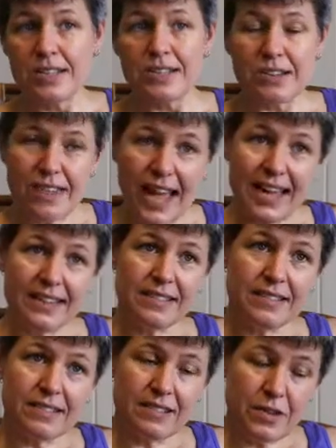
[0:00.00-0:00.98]

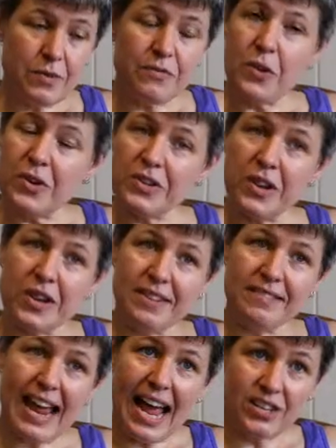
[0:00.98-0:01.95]
So focus
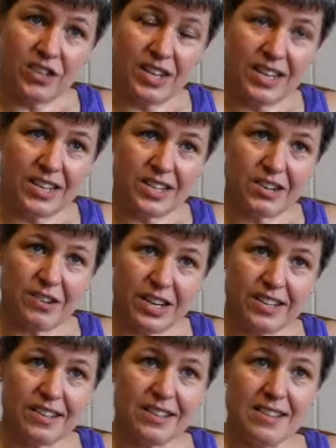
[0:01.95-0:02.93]
on hatching as a
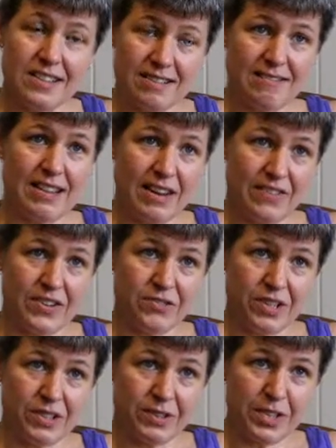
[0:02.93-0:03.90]
critical life
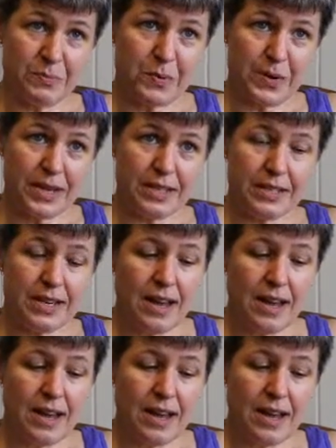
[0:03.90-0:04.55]
history switch point,